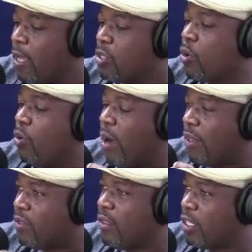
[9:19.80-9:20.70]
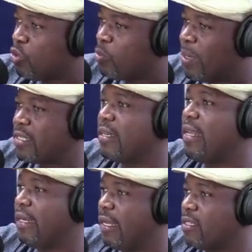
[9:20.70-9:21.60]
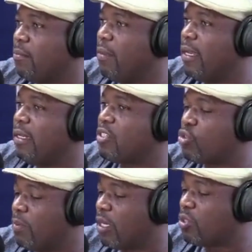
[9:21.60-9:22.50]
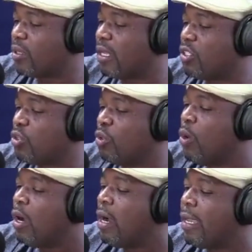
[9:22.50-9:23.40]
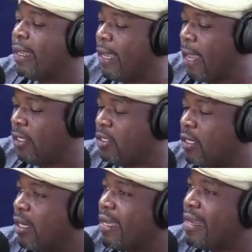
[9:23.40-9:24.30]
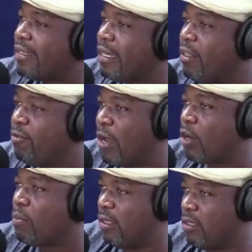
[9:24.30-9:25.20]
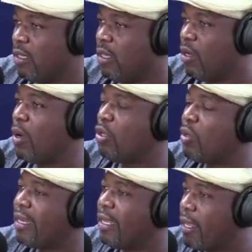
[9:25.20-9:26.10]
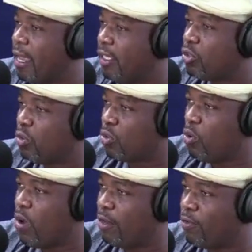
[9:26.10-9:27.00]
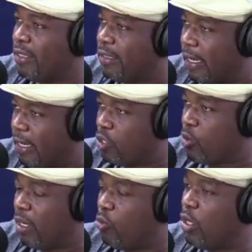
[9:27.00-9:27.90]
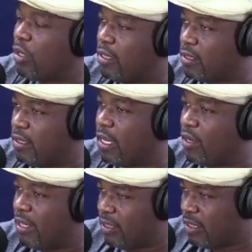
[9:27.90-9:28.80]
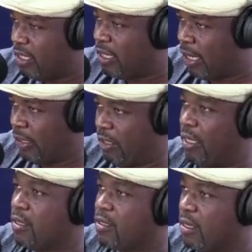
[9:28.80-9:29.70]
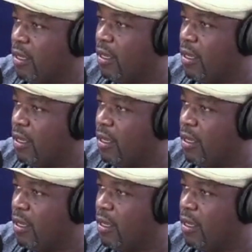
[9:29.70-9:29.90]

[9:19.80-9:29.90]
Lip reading: So one thing that you must learn as a man is to make sure that you engage, create an environment where you can engage with your wife intellectually, where you can sit down and exchange your ideas.